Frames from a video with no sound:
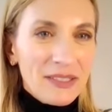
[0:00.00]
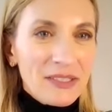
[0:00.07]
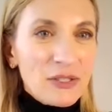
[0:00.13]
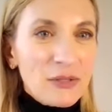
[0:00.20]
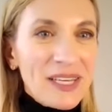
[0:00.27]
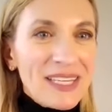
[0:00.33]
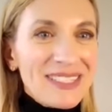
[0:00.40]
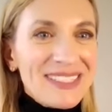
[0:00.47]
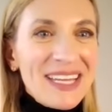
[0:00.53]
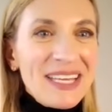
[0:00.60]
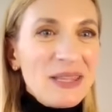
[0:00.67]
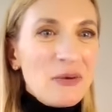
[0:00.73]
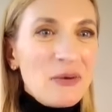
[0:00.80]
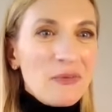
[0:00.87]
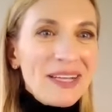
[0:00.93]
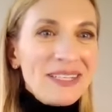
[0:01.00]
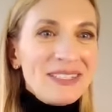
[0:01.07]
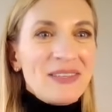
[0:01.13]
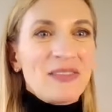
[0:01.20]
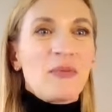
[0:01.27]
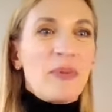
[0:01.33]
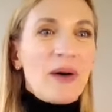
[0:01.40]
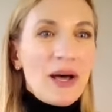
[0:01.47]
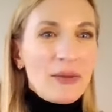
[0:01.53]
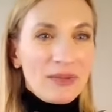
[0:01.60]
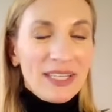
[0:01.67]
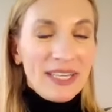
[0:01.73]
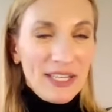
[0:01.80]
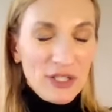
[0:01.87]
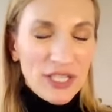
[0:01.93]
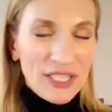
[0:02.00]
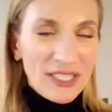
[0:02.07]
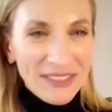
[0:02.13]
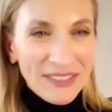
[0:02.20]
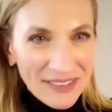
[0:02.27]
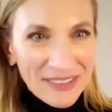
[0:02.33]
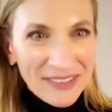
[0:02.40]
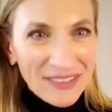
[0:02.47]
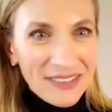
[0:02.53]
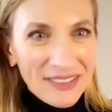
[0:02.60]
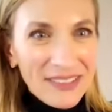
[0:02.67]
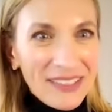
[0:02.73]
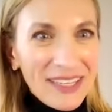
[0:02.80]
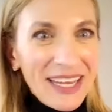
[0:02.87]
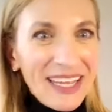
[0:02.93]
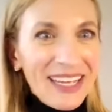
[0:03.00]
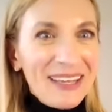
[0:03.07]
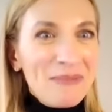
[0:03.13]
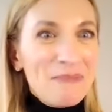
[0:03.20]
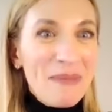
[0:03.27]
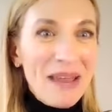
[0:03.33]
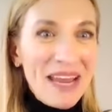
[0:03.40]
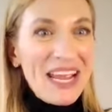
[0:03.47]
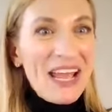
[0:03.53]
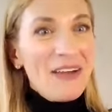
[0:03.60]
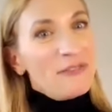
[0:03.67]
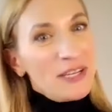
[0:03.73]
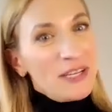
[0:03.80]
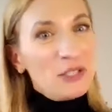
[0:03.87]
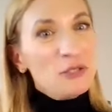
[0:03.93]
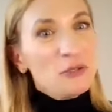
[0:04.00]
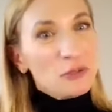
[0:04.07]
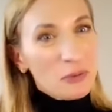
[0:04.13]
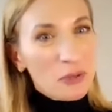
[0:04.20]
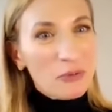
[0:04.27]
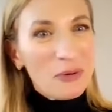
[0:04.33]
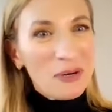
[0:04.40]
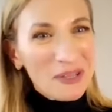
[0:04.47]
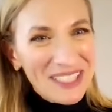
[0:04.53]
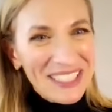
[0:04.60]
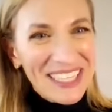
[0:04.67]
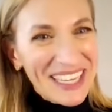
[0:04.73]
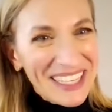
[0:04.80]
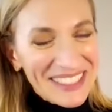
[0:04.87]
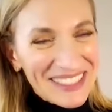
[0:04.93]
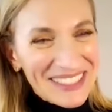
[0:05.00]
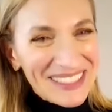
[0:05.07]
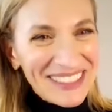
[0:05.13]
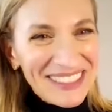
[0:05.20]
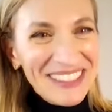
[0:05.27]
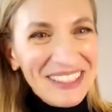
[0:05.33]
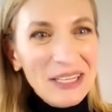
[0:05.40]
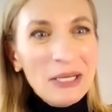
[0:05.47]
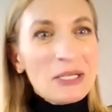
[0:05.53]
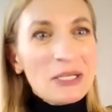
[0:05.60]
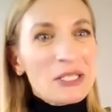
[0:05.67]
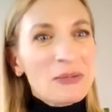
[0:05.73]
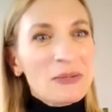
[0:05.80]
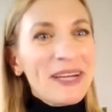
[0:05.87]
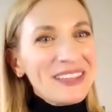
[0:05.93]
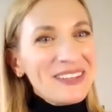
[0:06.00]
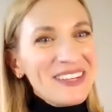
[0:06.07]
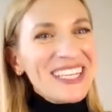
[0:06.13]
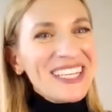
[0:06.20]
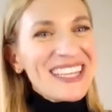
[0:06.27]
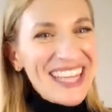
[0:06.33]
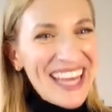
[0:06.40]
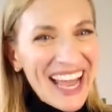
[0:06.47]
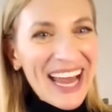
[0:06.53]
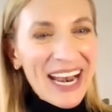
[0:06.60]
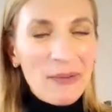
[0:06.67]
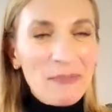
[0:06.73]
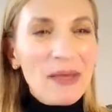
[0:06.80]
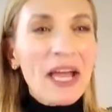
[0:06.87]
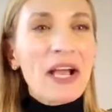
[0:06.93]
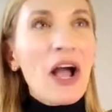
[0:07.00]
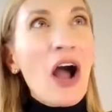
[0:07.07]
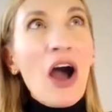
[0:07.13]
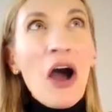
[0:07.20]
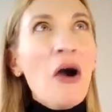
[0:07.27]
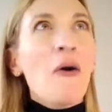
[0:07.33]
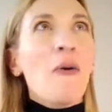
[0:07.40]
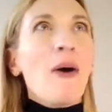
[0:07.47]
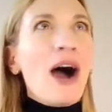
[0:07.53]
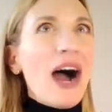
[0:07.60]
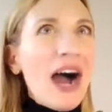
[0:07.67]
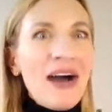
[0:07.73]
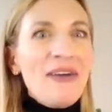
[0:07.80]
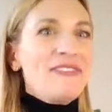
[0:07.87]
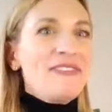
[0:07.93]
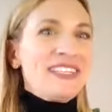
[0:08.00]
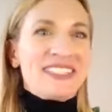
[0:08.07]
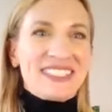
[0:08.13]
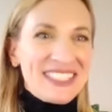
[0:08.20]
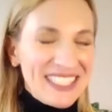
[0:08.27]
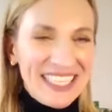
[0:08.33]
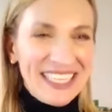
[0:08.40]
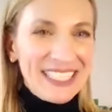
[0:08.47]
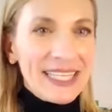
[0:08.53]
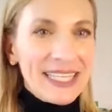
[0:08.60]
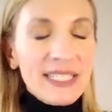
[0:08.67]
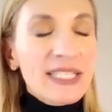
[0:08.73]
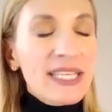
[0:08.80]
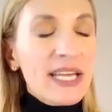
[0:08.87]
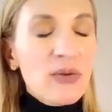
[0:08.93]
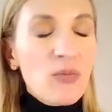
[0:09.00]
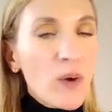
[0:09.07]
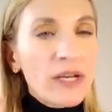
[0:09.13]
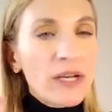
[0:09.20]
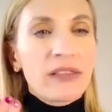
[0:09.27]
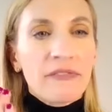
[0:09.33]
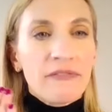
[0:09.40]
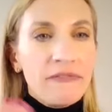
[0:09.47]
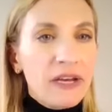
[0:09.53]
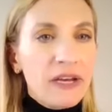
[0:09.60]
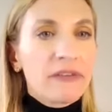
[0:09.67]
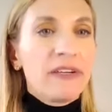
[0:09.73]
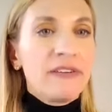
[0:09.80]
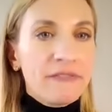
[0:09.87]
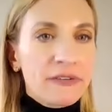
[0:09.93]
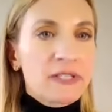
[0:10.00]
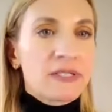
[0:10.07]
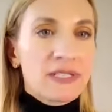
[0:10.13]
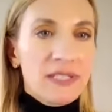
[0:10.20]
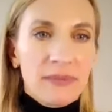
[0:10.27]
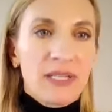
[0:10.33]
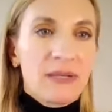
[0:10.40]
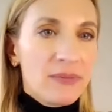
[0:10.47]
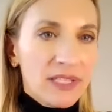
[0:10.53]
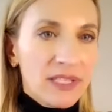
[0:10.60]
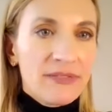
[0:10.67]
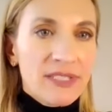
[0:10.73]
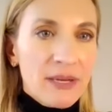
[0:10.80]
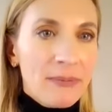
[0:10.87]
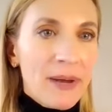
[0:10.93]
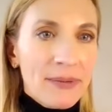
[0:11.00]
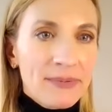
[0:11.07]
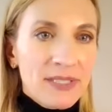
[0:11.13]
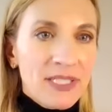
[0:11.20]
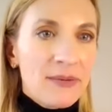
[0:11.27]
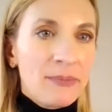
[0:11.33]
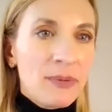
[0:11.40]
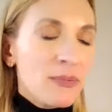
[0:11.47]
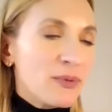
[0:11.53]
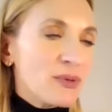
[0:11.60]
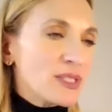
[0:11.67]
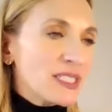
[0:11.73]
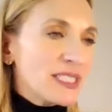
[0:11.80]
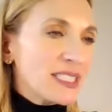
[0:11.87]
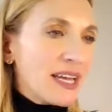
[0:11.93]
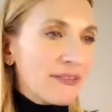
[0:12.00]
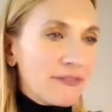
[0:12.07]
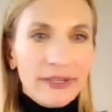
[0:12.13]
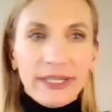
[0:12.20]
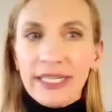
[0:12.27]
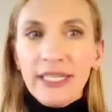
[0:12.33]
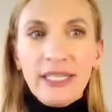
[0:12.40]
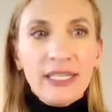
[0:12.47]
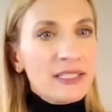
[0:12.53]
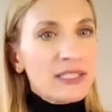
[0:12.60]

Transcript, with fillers: So that's saying the rest of the population may have issues with worthiness. So when I look at that, I'm like, oh, obviously, that's like one of the very first limiting beliefs that pops up almost every